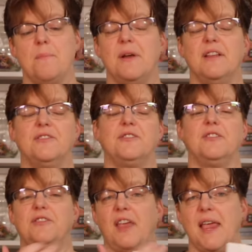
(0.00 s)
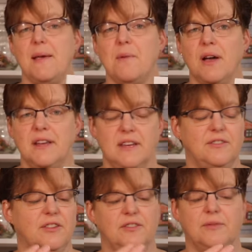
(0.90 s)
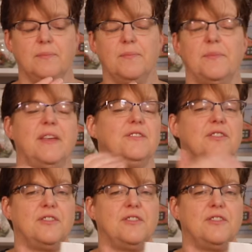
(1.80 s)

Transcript: but it's the same, it's